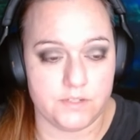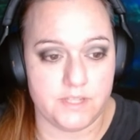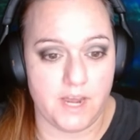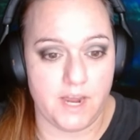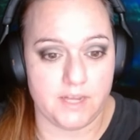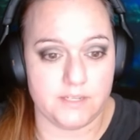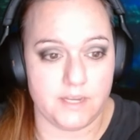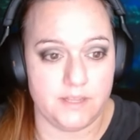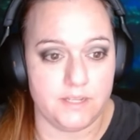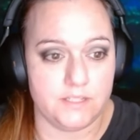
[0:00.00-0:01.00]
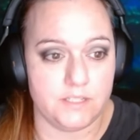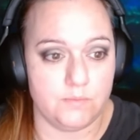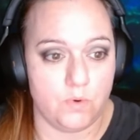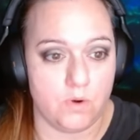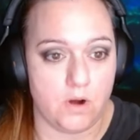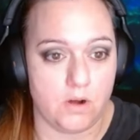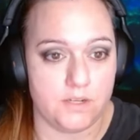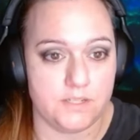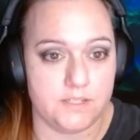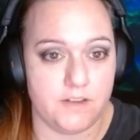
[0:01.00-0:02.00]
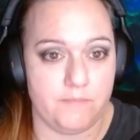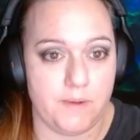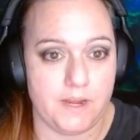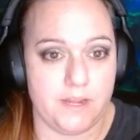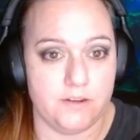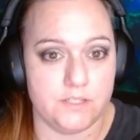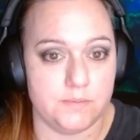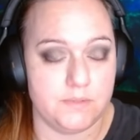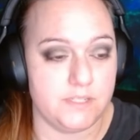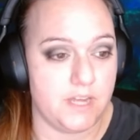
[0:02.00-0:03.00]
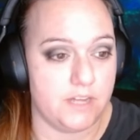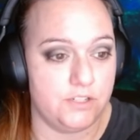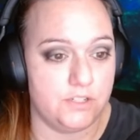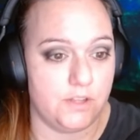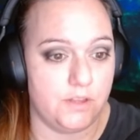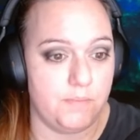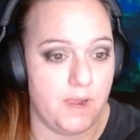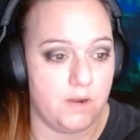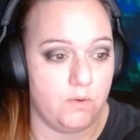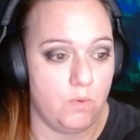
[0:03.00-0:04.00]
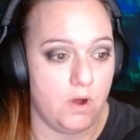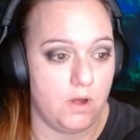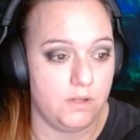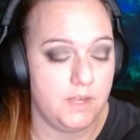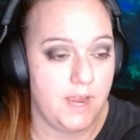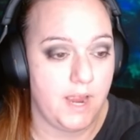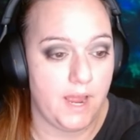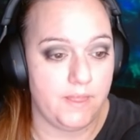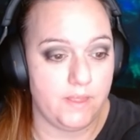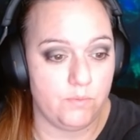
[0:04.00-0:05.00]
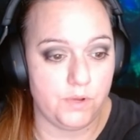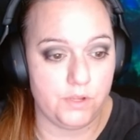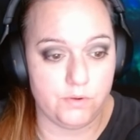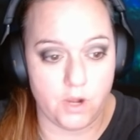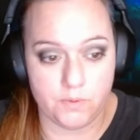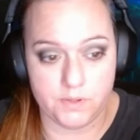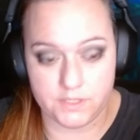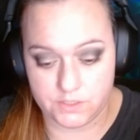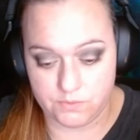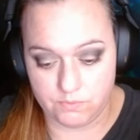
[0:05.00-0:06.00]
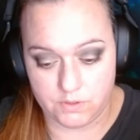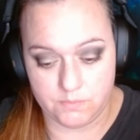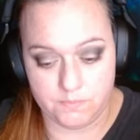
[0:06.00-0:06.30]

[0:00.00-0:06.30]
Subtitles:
that, and then some more artist stuff back here, some sketches on the back wall. And then when you go in this room